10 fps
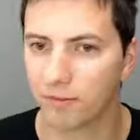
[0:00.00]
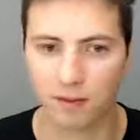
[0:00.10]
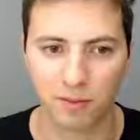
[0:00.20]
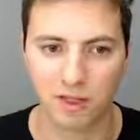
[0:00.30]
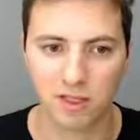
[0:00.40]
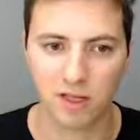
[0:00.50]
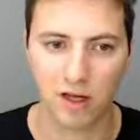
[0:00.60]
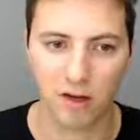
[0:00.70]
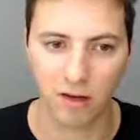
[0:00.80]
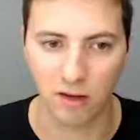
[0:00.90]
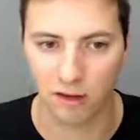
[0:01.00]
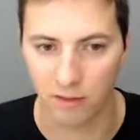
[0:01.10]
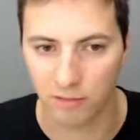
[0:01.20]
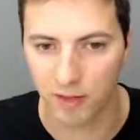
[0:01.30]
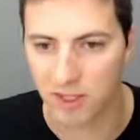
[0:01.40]
pip
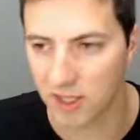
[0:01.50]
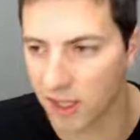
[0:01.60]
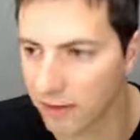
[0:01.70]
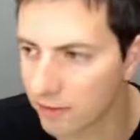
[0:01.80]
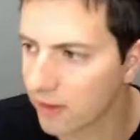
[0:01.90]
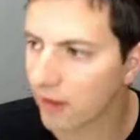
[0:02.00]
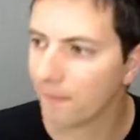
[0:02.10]
install BCF,